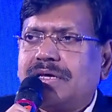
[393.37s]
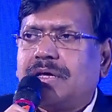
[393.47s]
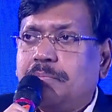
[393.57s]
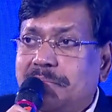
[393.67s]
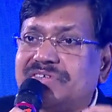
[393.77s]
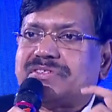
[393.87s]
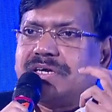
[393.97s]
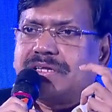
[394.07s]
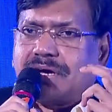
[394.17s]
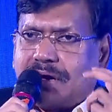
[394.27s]
missing
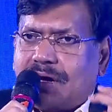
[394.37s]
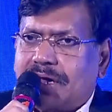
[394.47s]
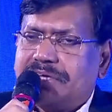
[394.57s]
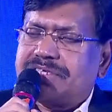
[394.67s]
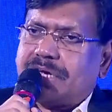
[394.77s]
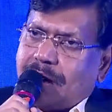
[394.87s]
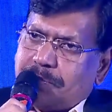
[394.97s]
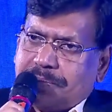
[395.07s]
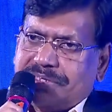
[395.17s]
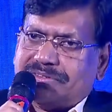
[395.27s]
the college
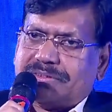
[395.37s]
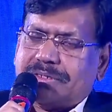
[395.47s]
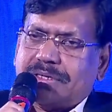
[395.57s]
campus.